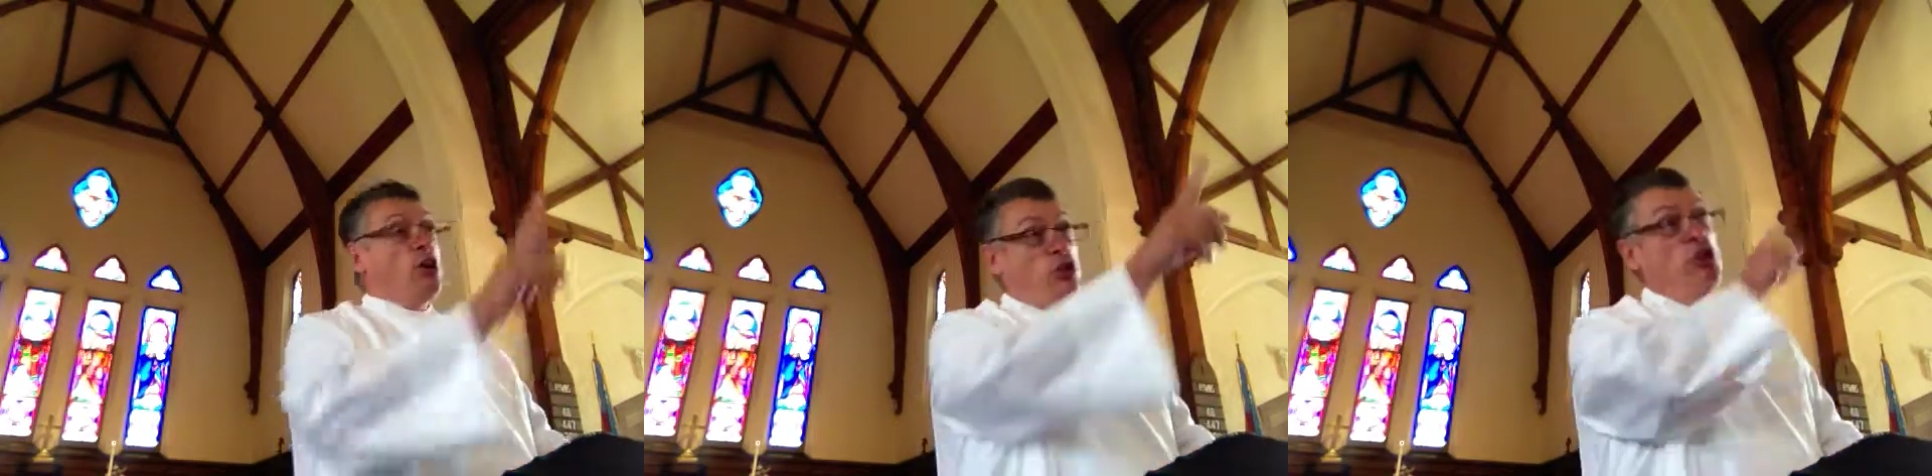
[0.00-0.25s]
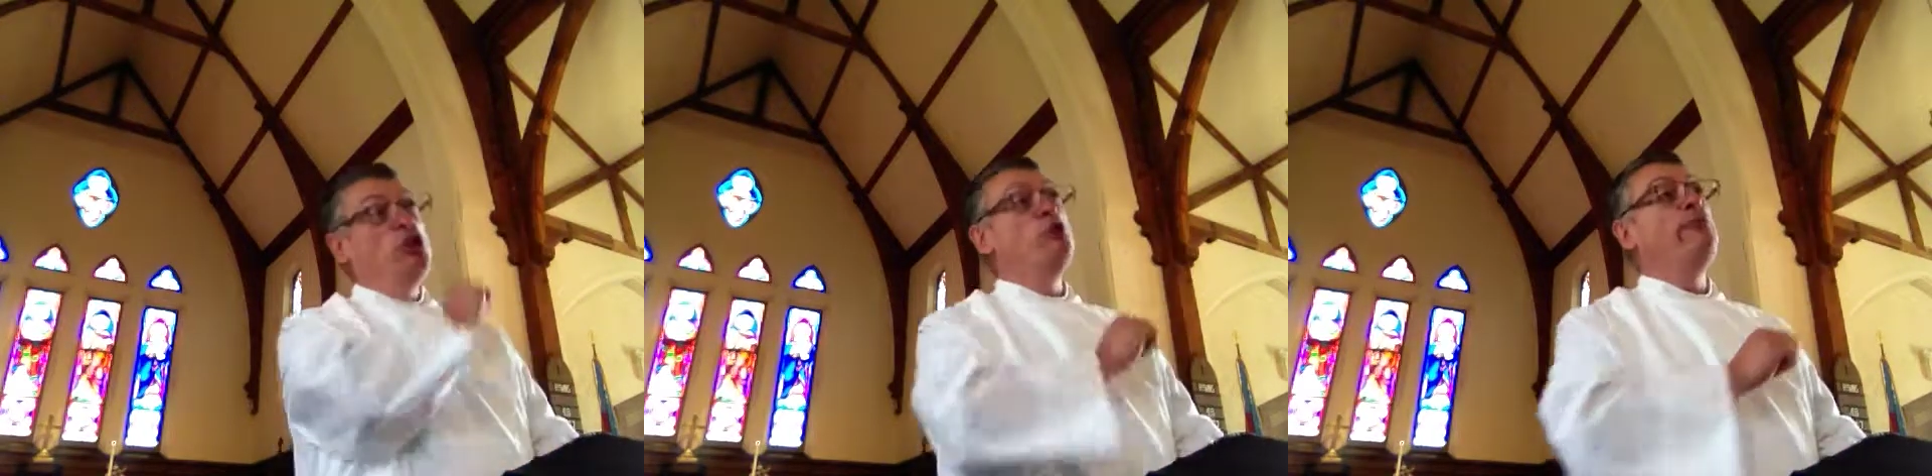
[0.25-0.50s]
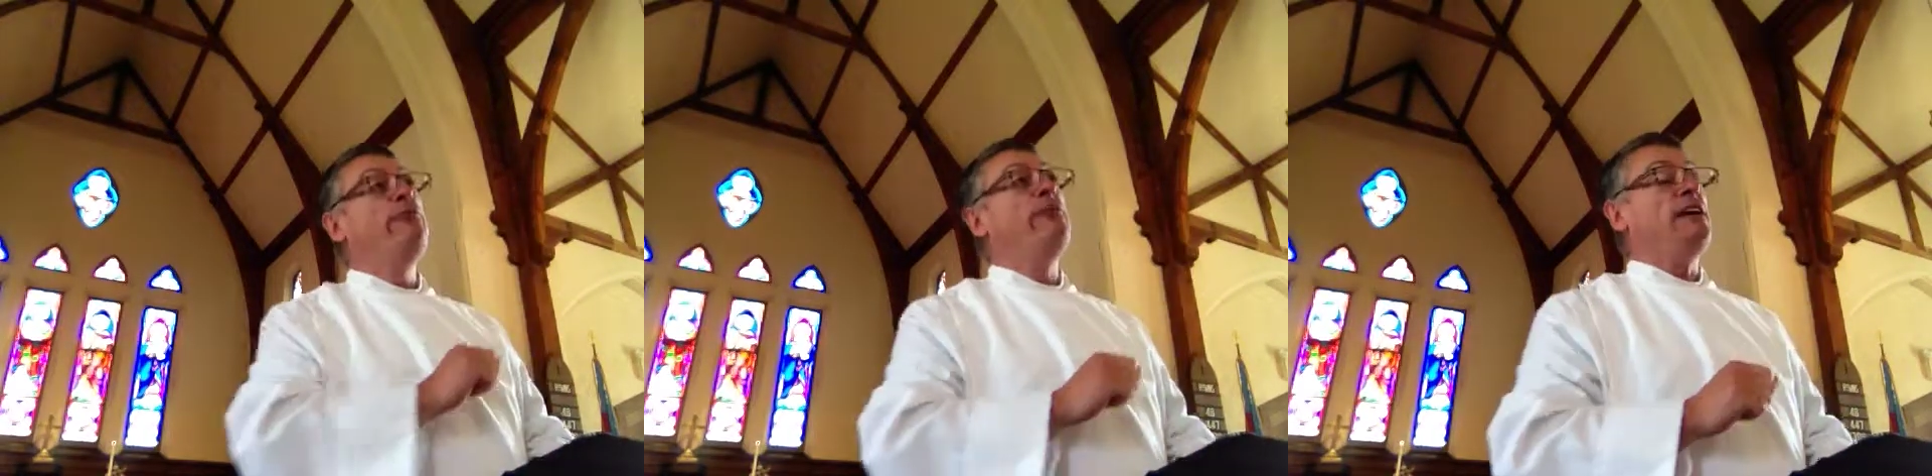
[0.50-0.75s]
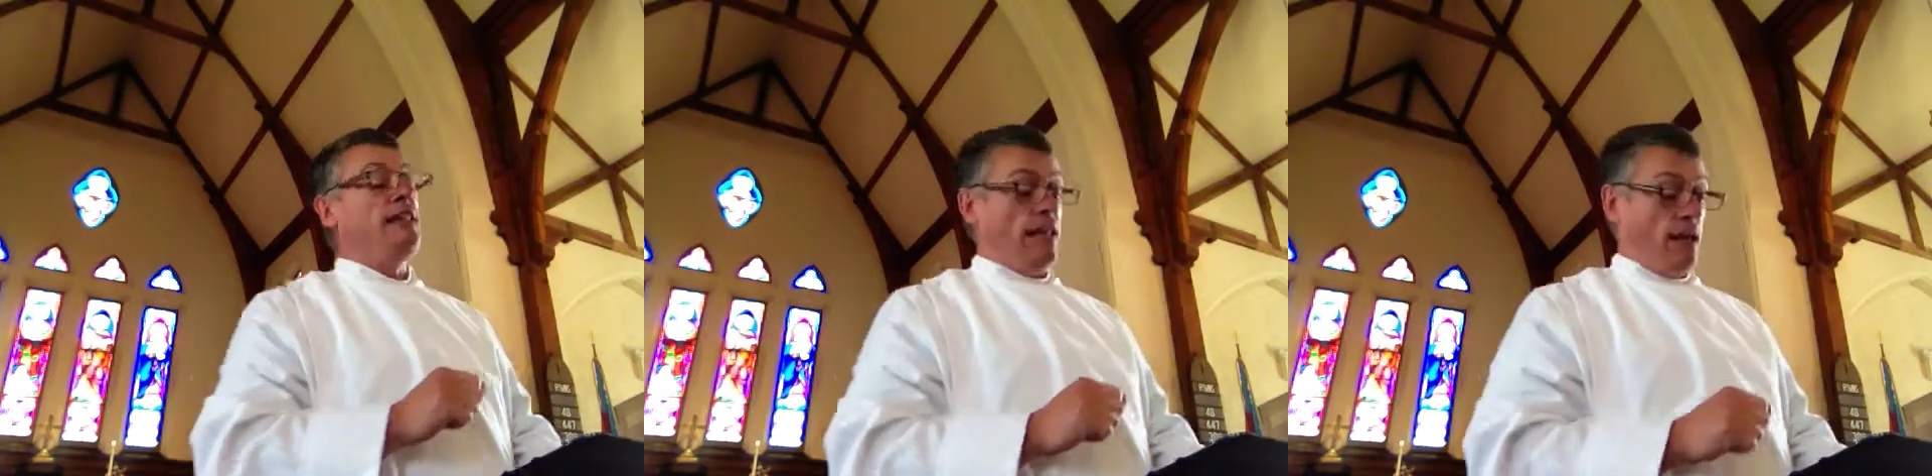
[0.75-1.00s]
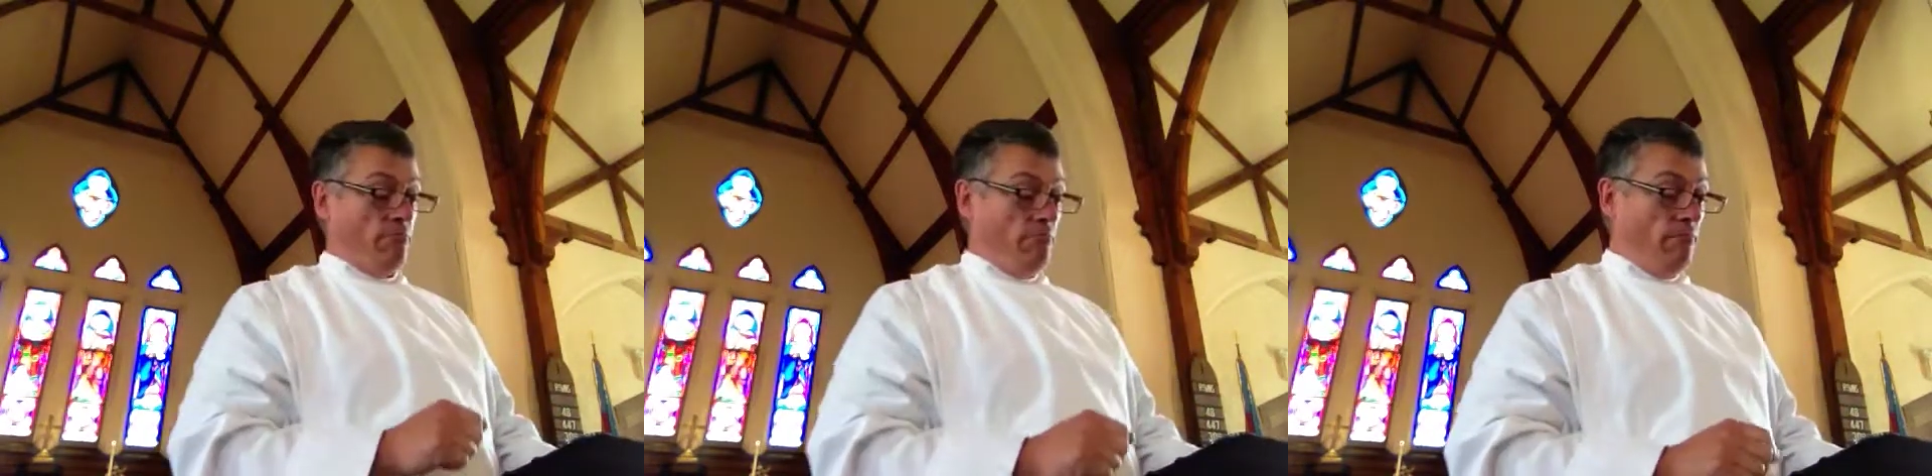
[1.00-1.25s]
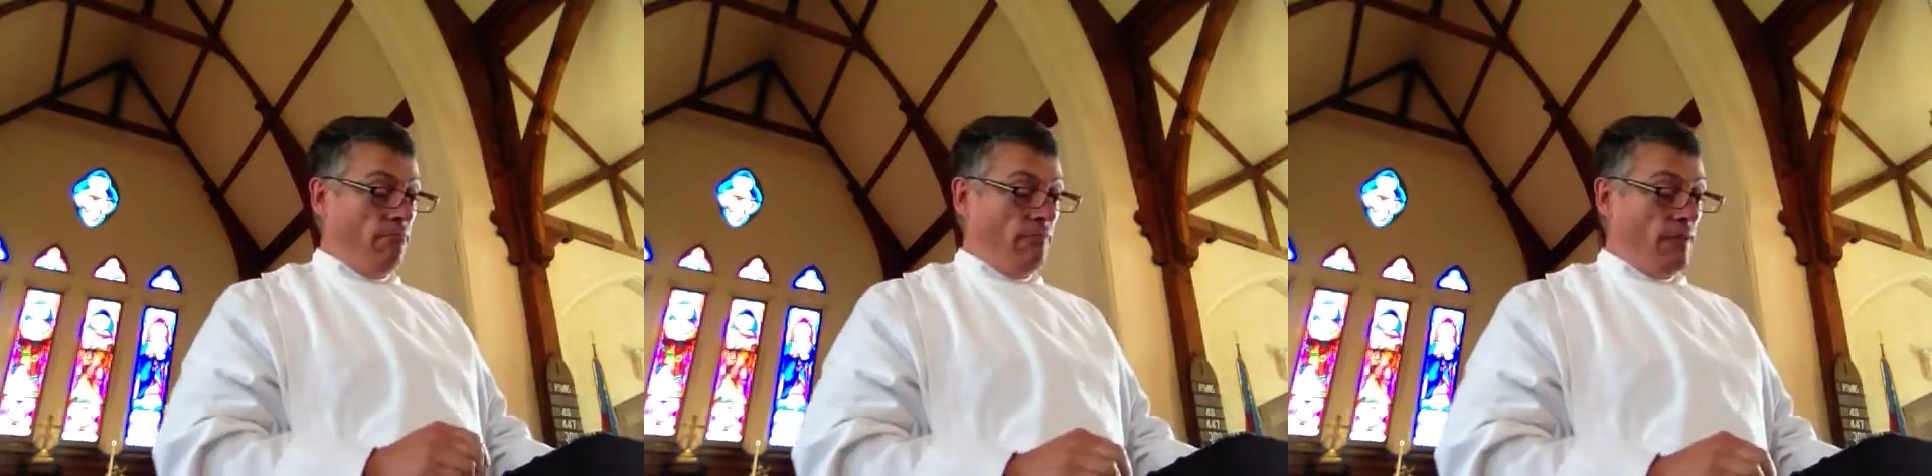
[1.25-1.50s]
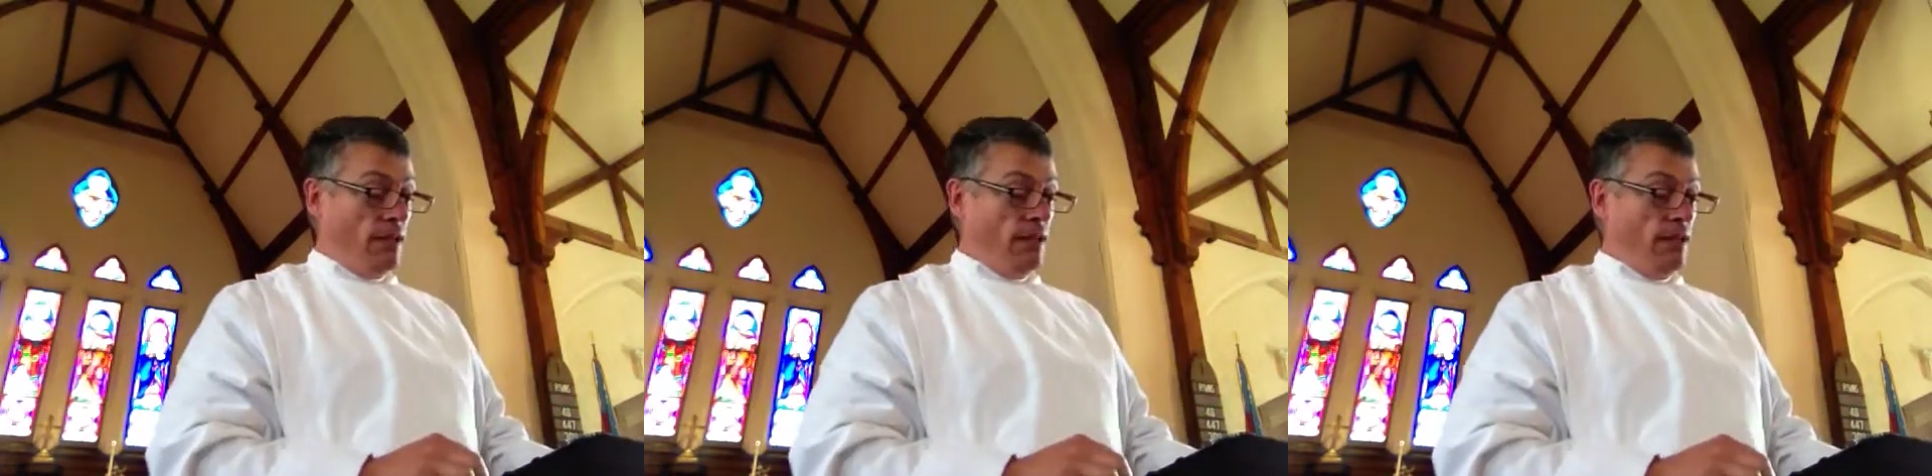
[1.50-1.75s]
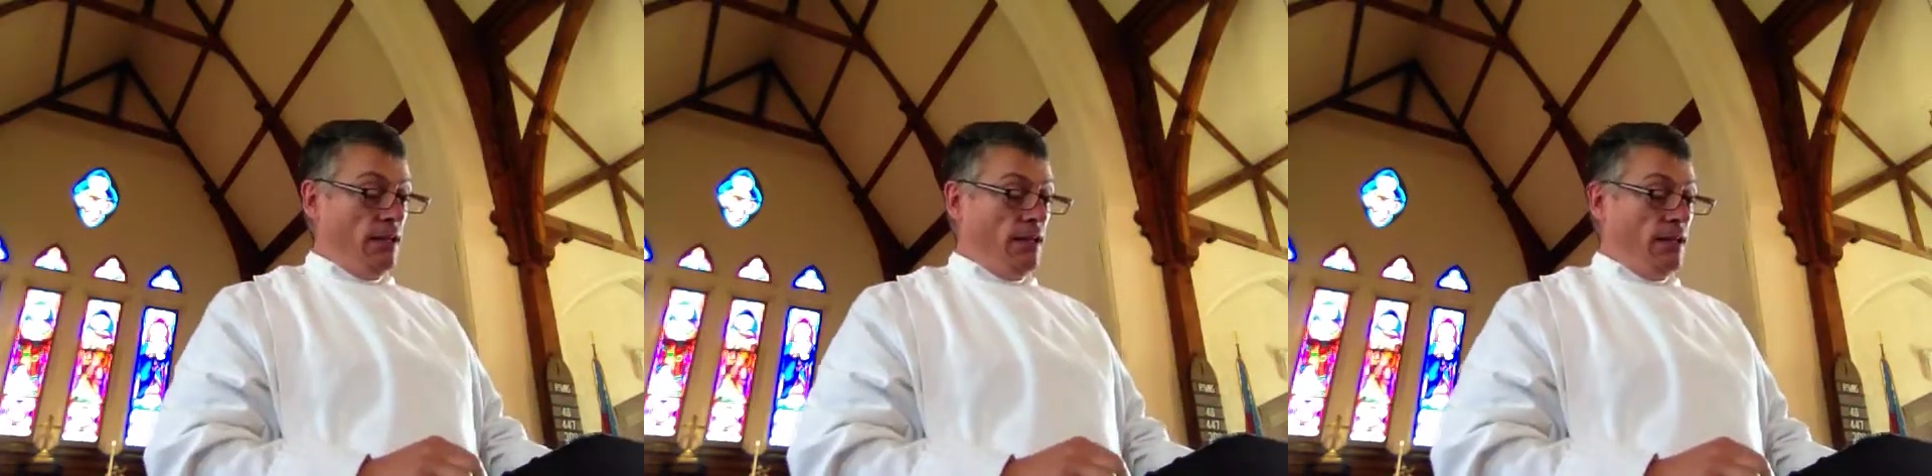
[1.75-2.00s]
"You feed them,"
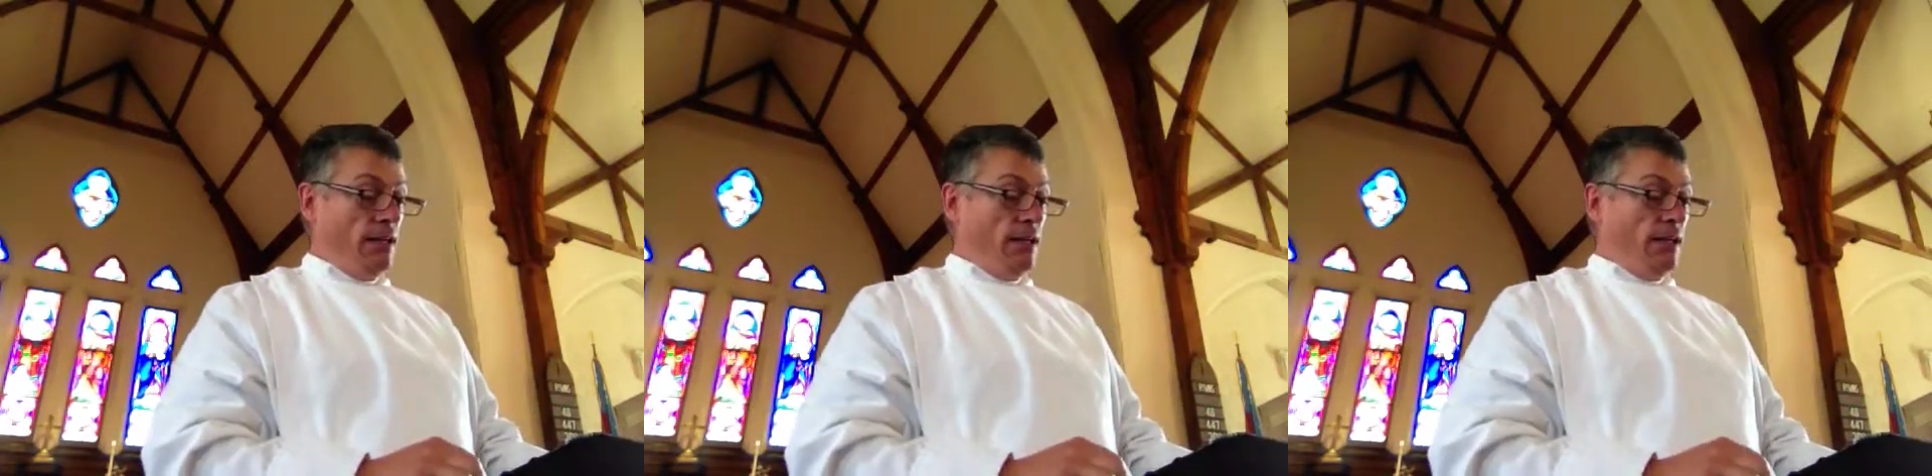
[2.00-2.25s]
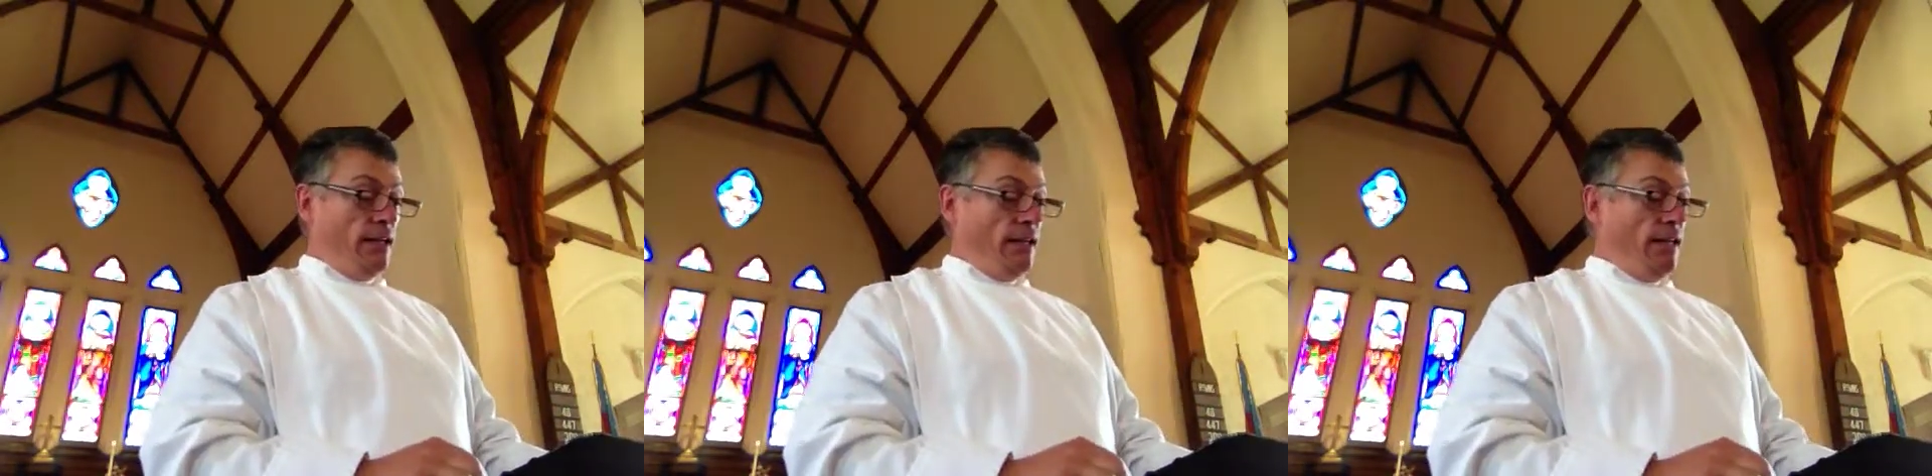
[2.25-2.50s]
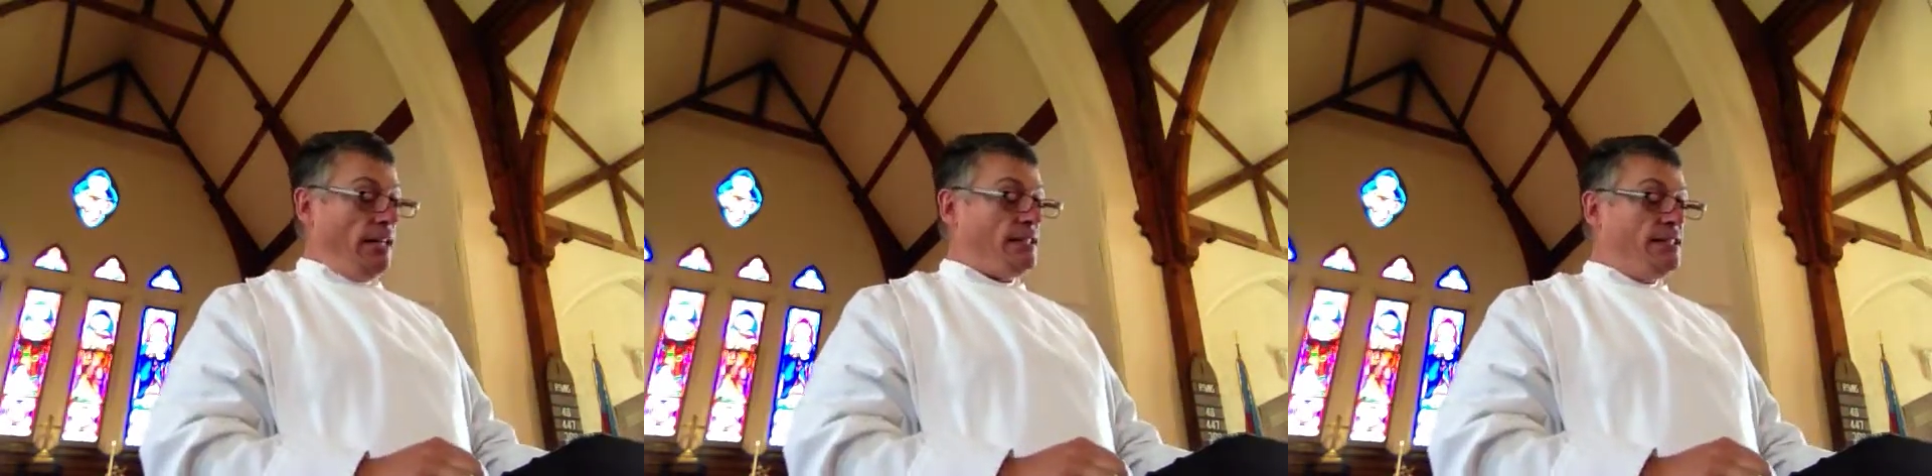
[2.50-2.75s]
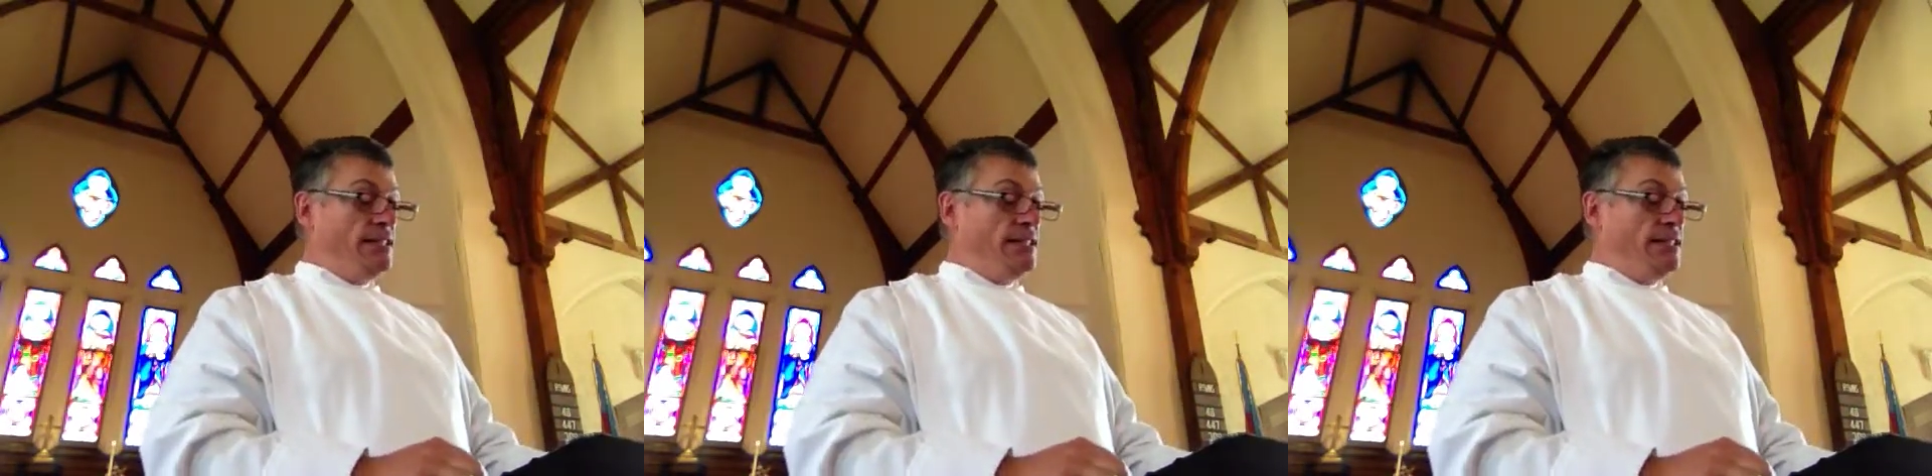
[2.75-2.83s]
is